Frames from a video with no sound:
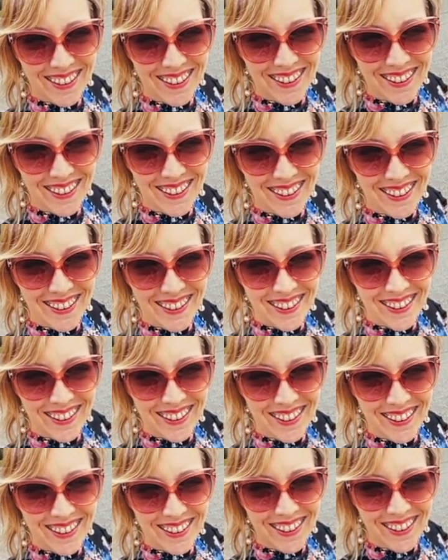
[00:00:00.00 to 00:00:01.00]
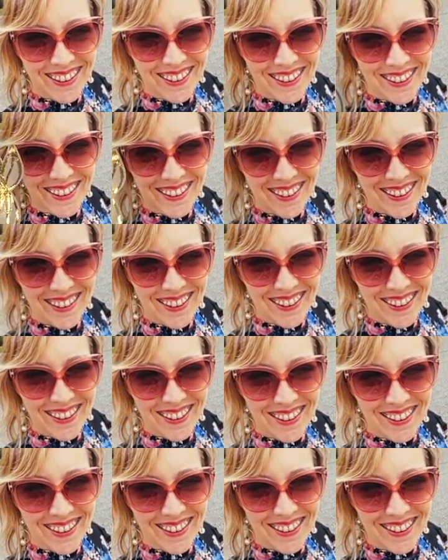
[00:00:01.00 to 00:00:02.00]
It does take me a little while, and I
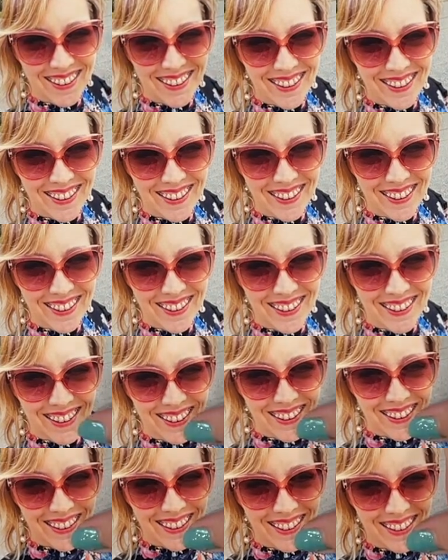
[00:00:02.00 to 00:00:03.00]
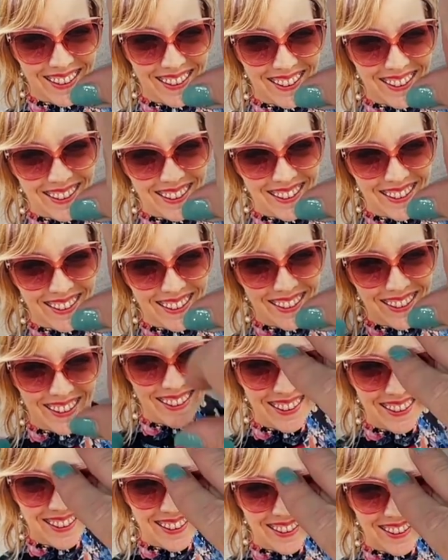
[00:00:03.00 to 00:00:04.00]
have cut out a fair bit of this because
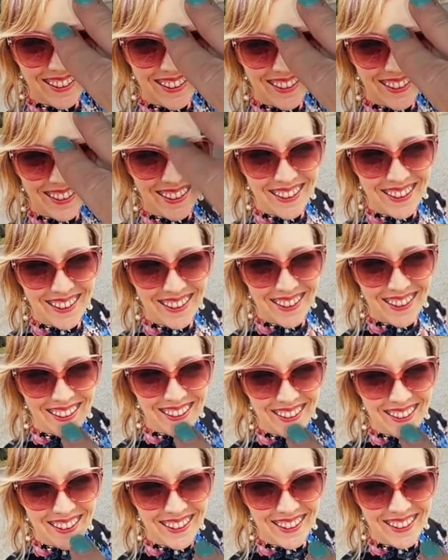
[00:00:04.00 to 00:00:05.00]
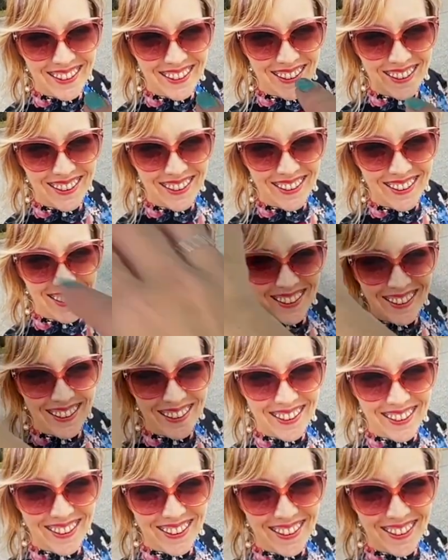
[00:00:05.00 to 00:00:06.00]
I was quite indecisive.
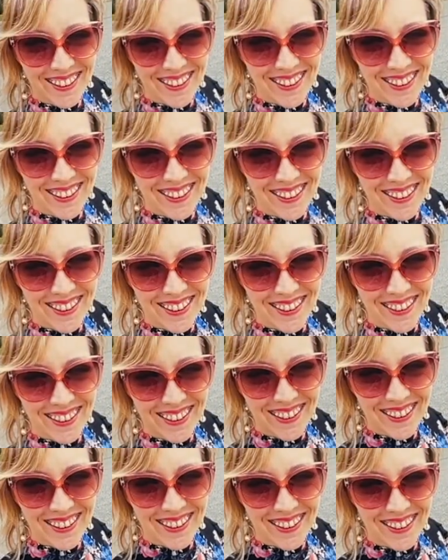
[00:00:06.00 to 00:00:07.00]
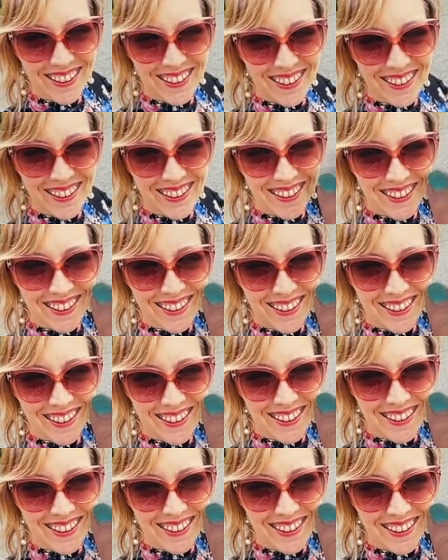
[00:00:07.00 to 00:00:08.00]
And I do muck
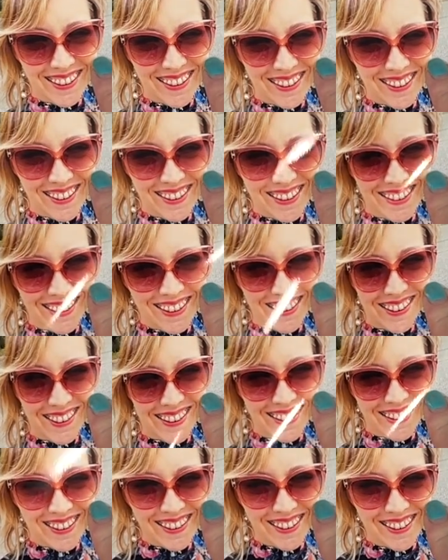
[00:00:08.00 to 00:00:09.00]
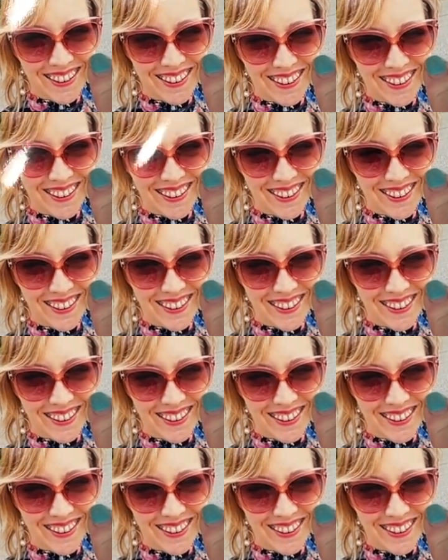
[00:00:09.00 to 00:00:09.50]
around with things a lot.